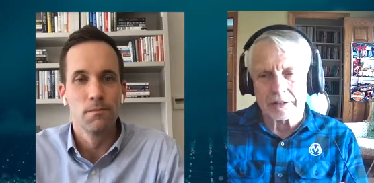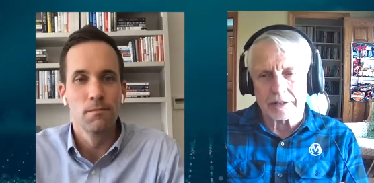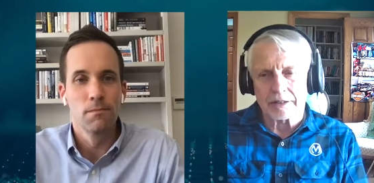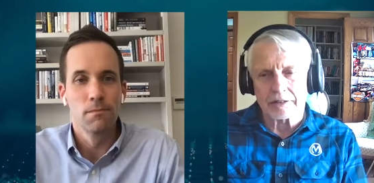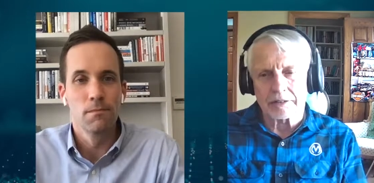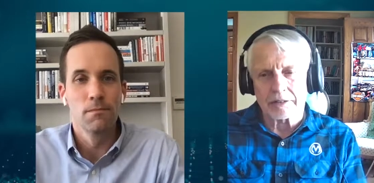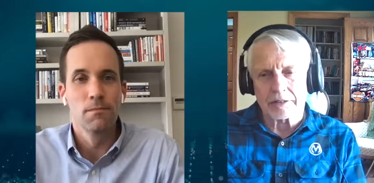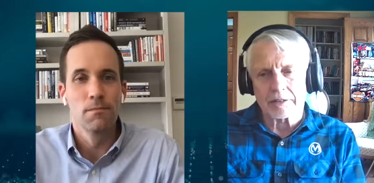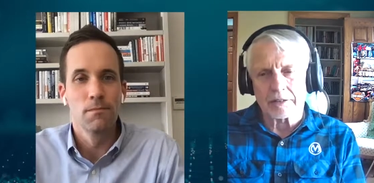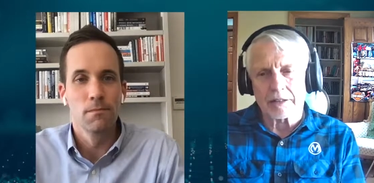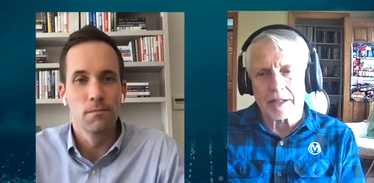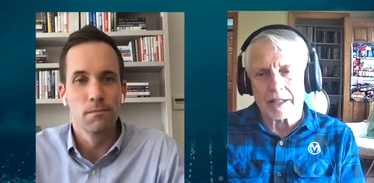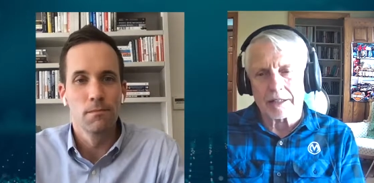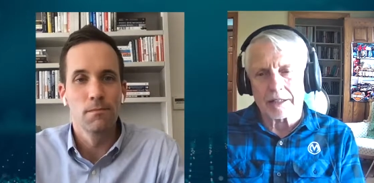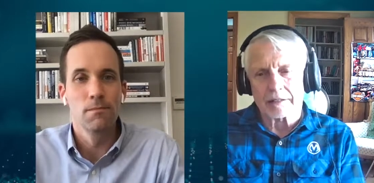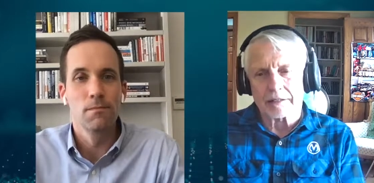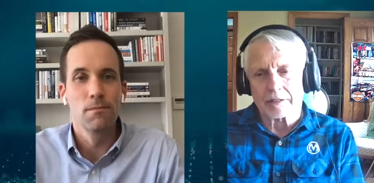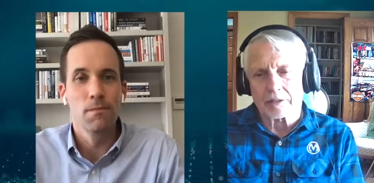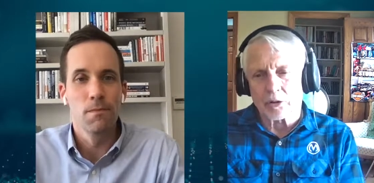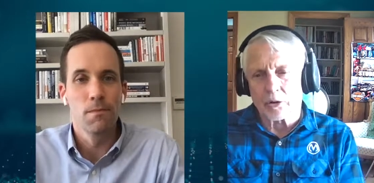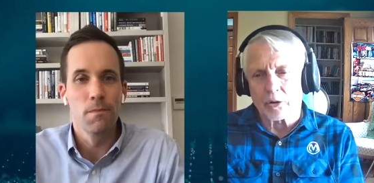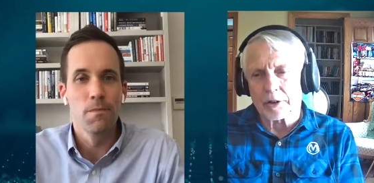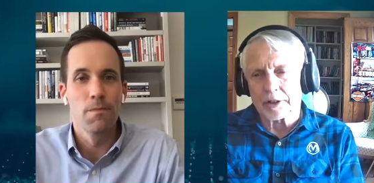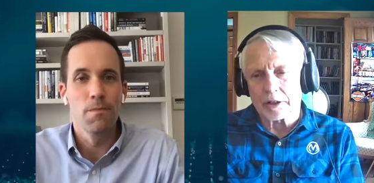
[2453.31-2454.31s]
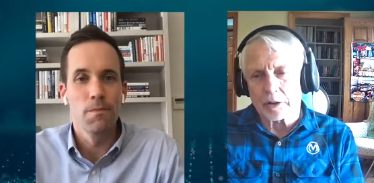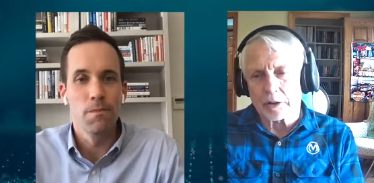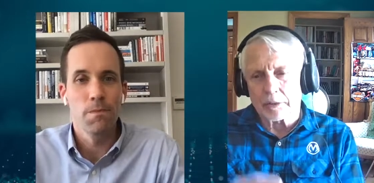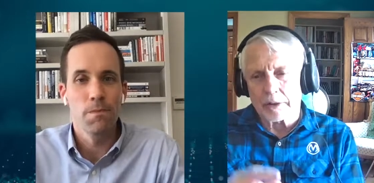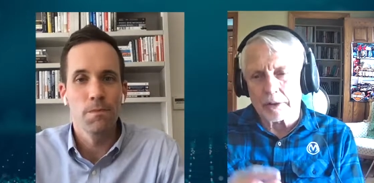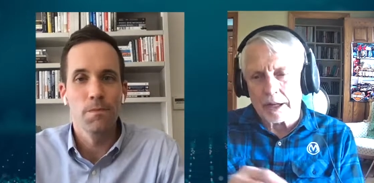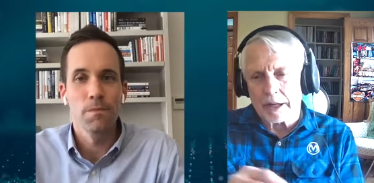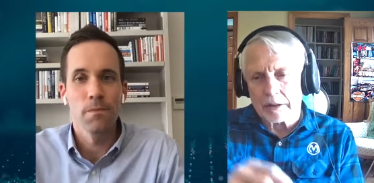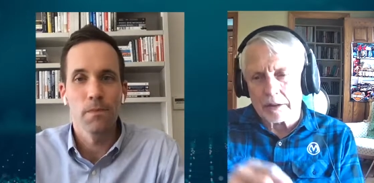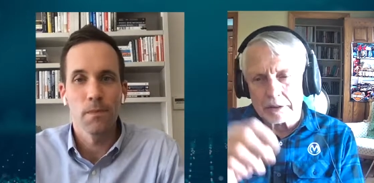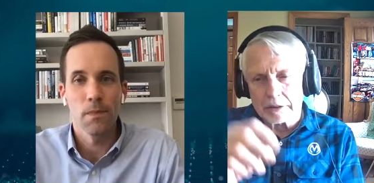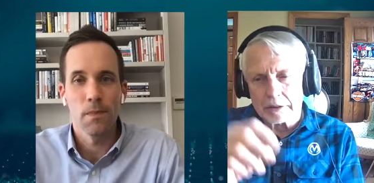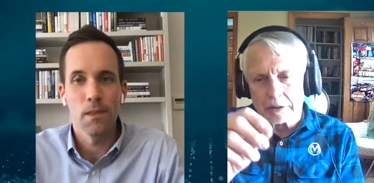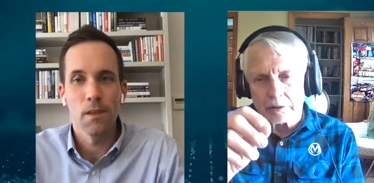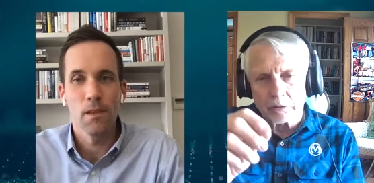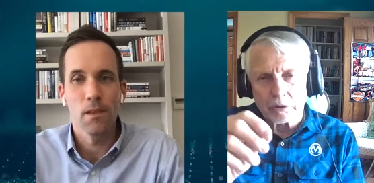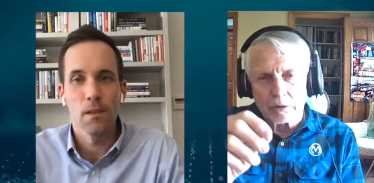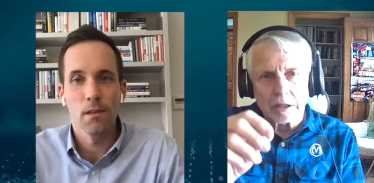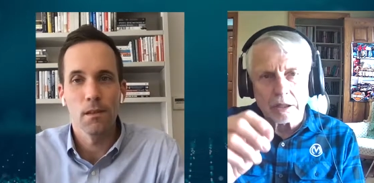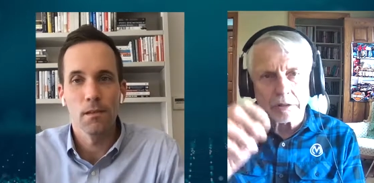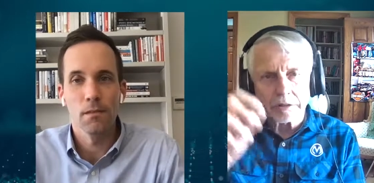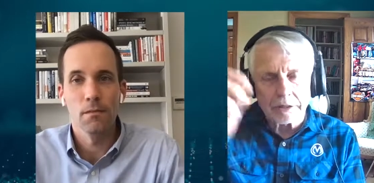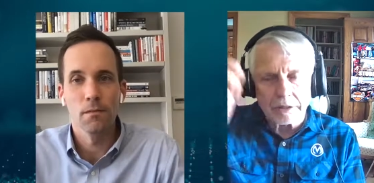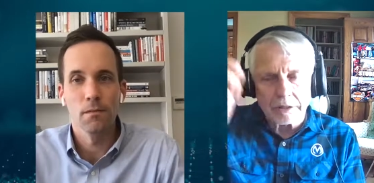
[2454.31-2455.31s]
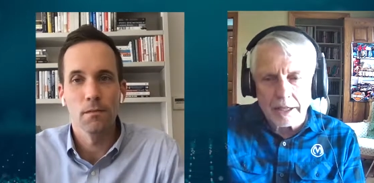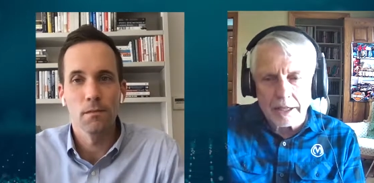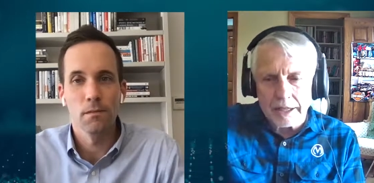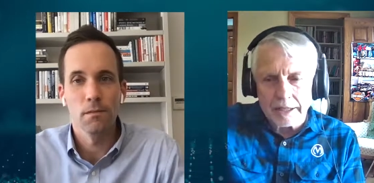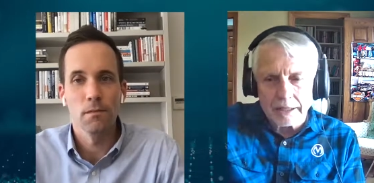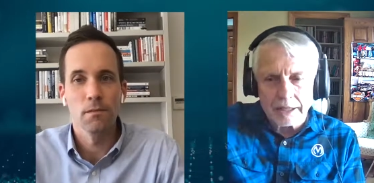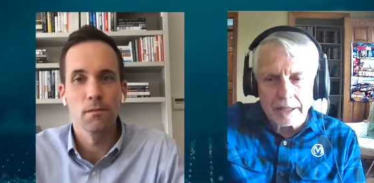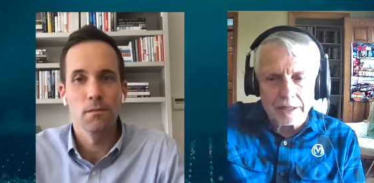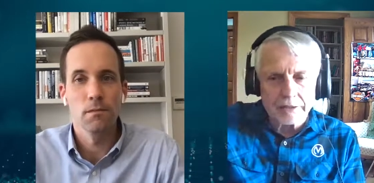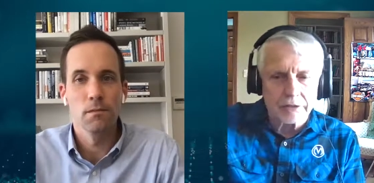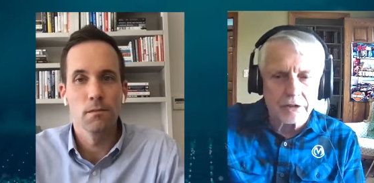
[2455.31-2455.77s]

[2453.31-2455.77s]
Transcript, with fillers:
Speaker 1: they're not going around and well the guy down